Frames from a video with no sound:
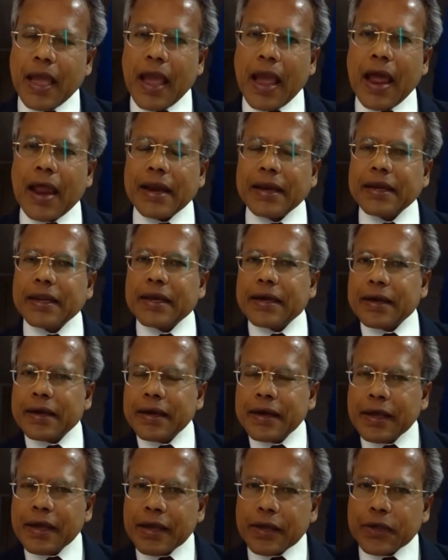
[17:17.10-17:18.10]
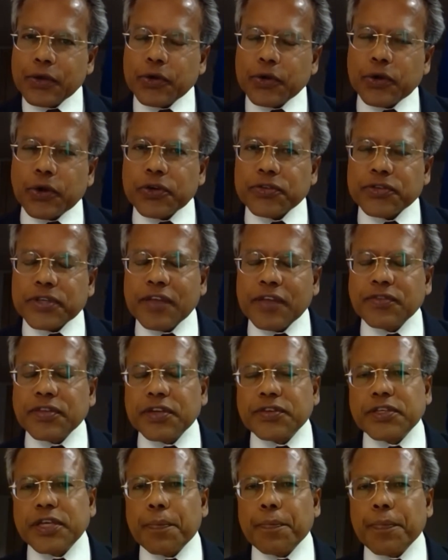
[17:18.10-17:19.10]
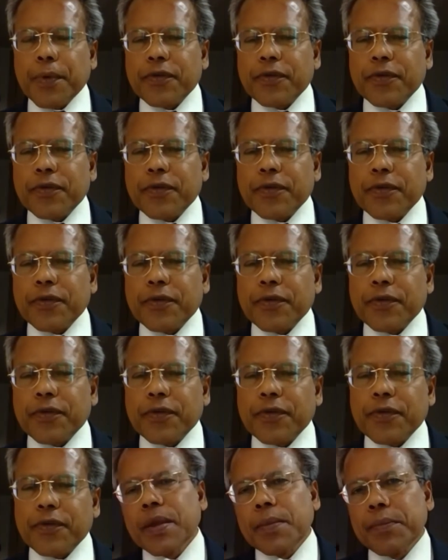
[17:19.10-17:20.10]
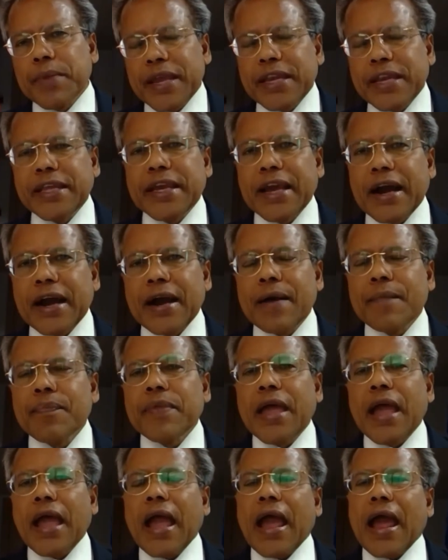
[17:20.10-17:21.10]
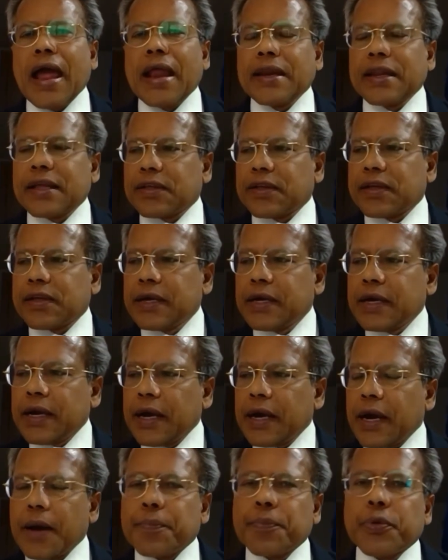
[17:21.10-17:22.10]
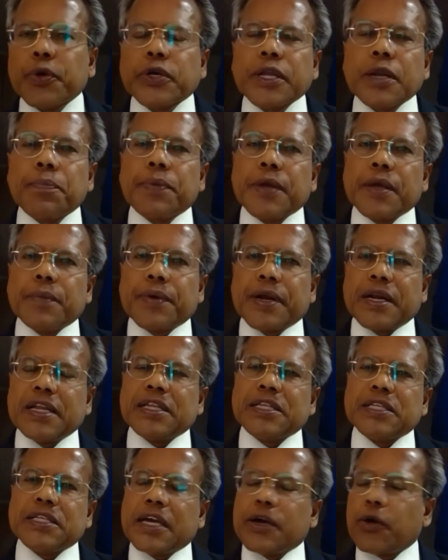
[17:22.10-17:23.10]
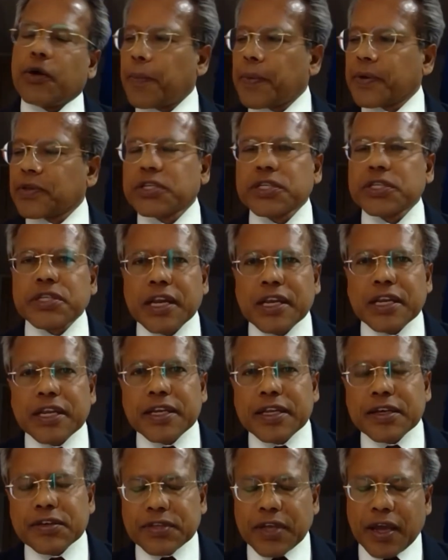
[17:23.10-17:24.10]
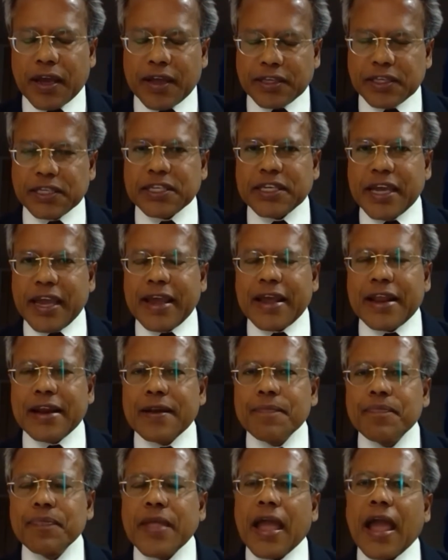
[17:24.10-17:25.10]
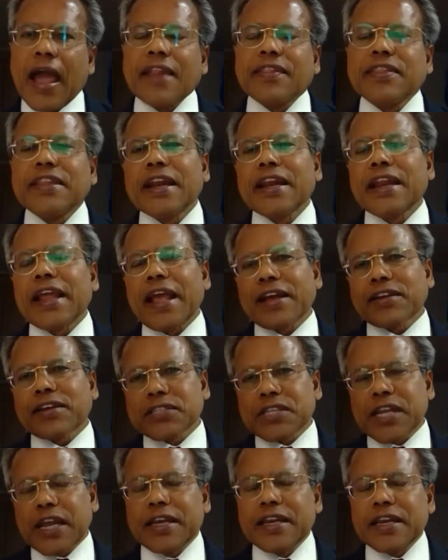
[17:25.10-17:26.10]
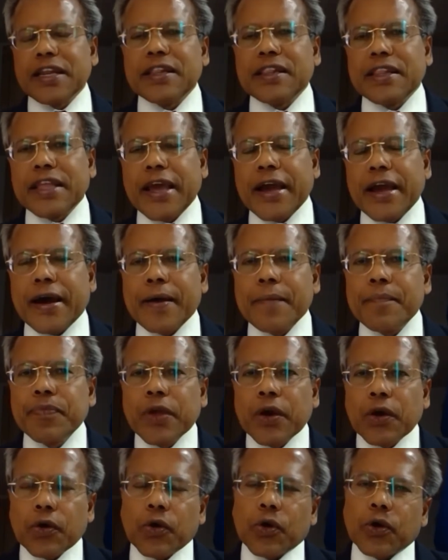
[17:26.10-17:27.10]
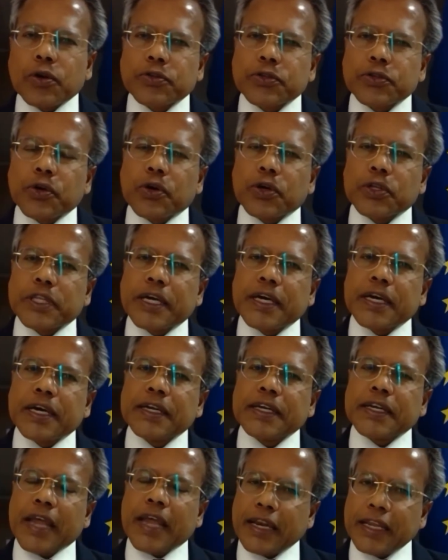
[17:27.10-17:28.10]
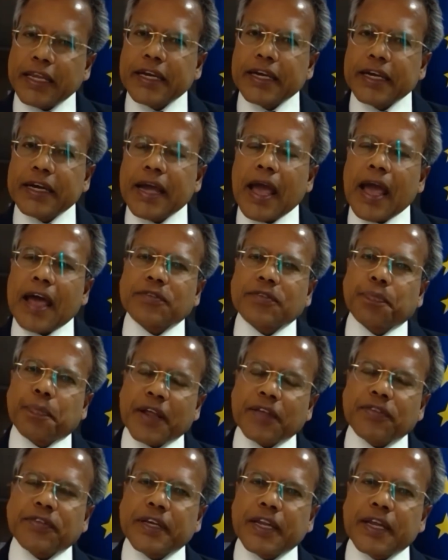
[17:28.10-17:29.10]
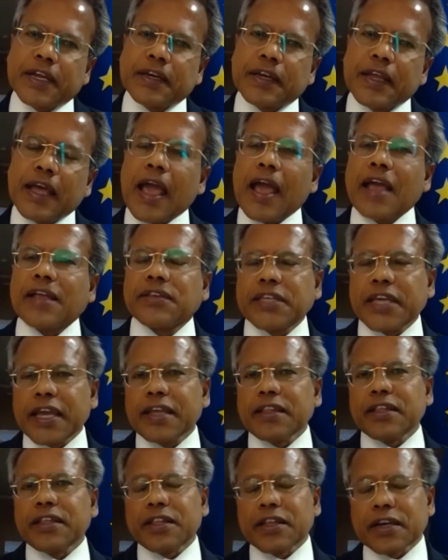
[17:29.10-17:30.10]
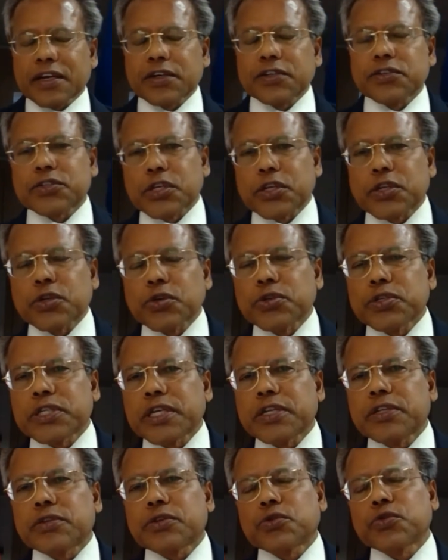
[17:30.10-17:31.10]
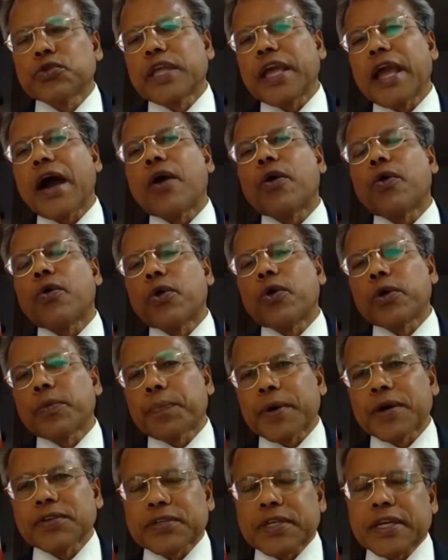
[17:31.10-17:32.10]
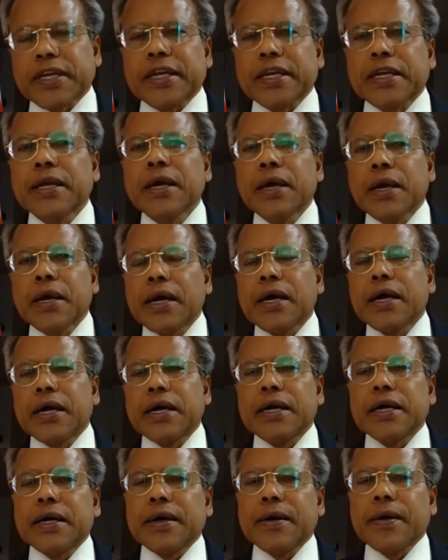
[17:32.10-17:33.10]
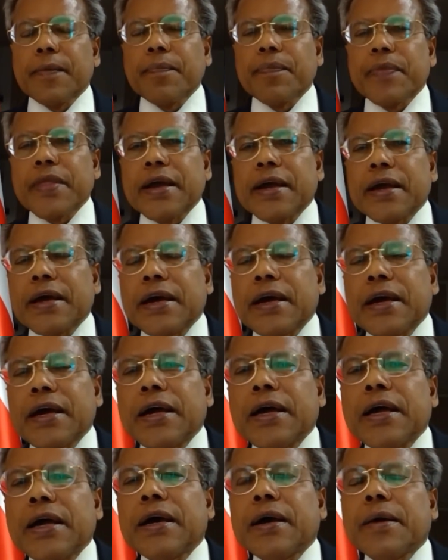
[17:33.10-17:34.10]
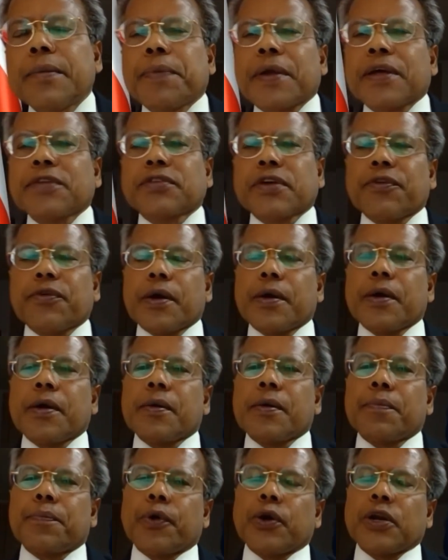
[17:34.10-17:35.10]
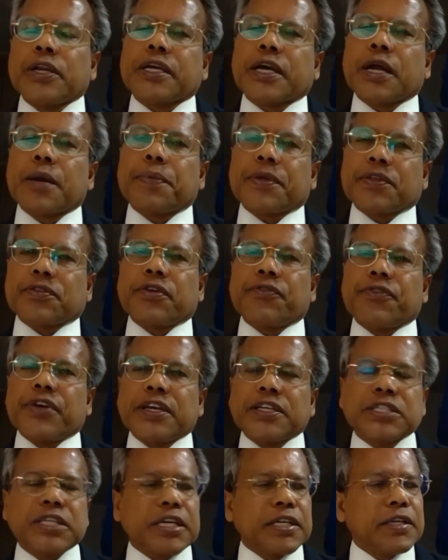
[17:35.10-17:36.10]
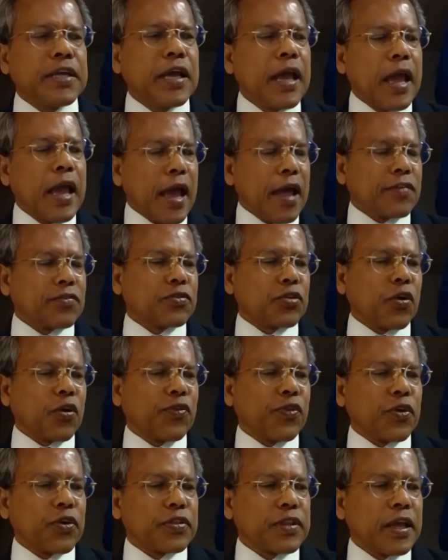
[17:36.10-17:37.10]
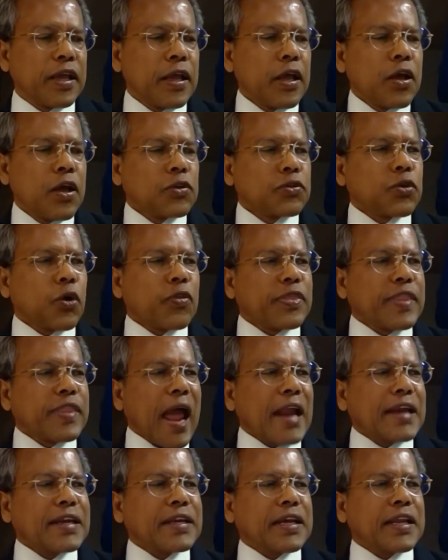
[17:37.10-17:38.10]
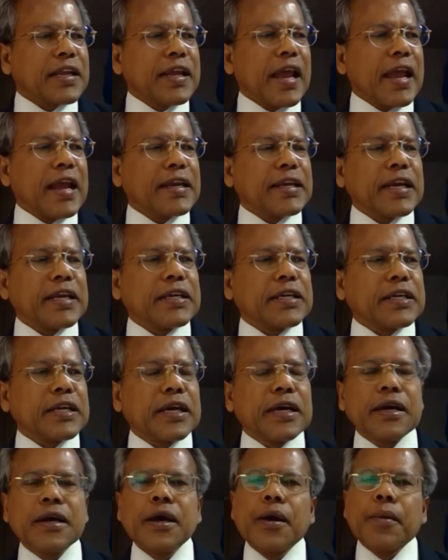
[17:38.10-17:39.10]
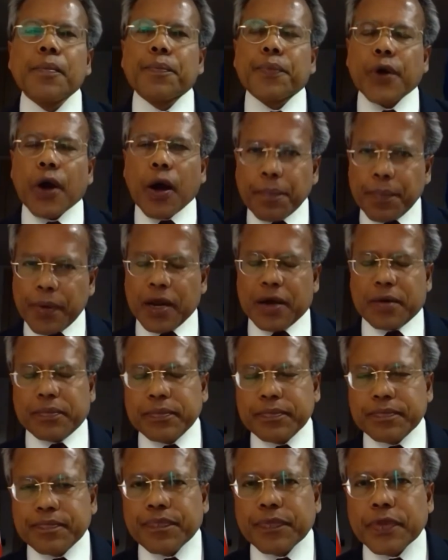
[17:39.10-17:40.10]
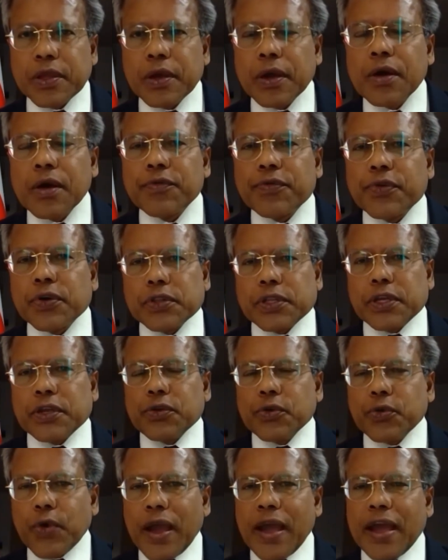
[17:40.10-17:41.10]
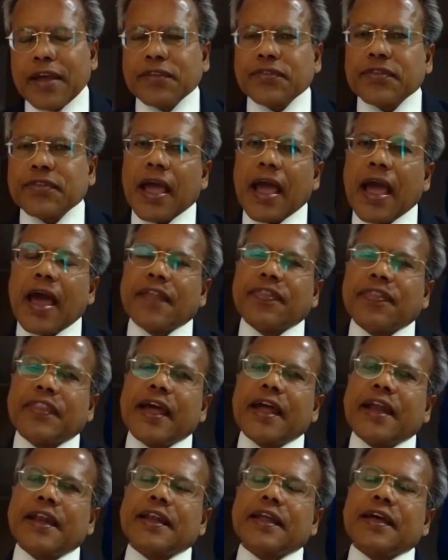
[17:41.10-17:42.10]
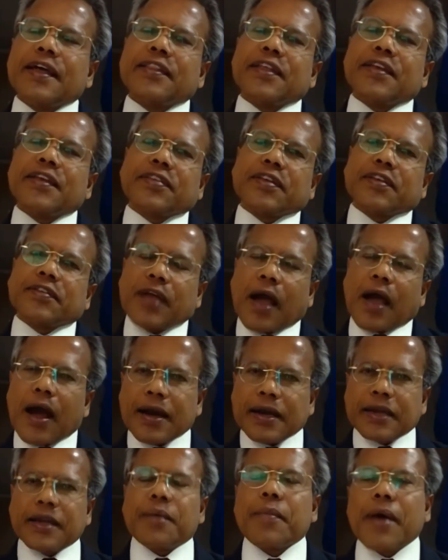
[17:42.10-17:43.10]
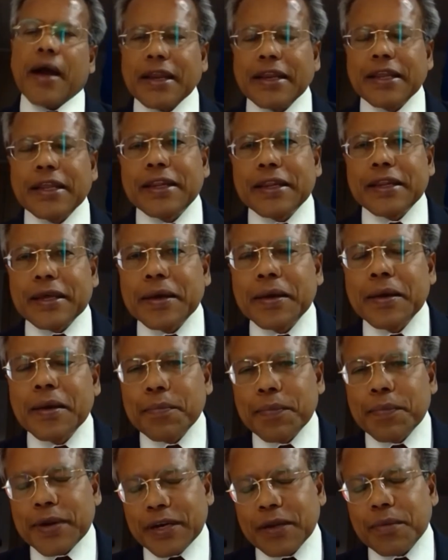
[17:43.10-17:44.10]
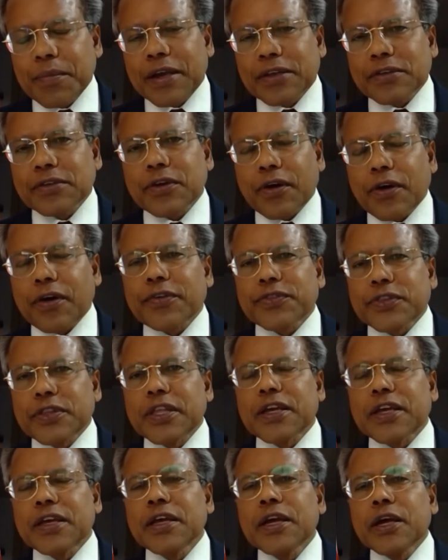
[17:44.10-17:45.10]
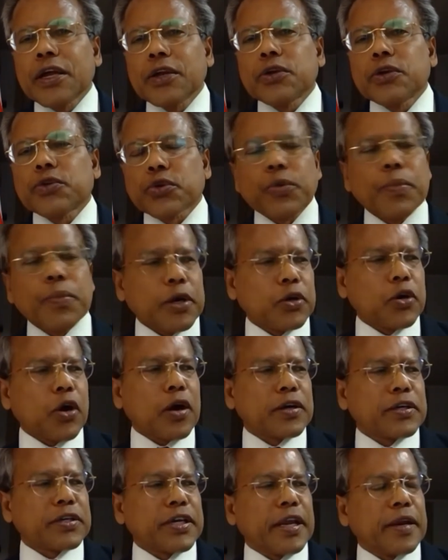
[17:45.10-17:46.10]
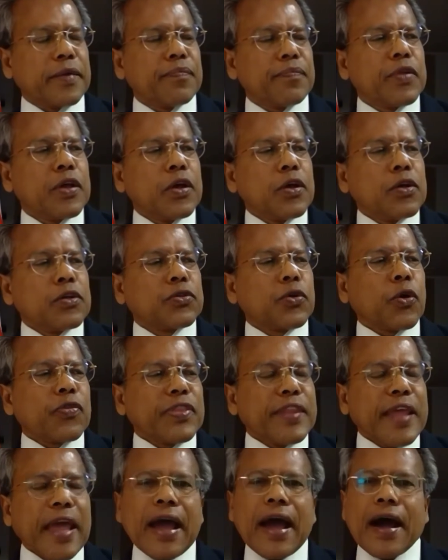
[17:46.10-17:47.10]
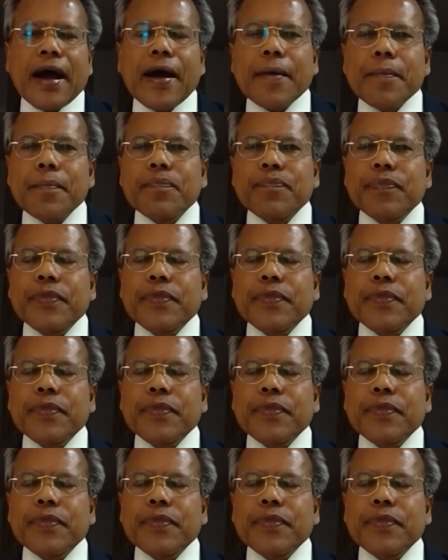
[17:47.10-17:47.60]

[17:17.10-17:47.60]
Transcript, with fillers: and, uh, you know, censorship of their media and uh, uh, putting people in opposition leaders are in jail and then extending their also the tenure as president and changing the constitution to their own personal uh, uh, uh pres uh, political preservation and so forth. So that created a problem for the US. And then this is undermining pretty much of the Truman Doctrine. So there,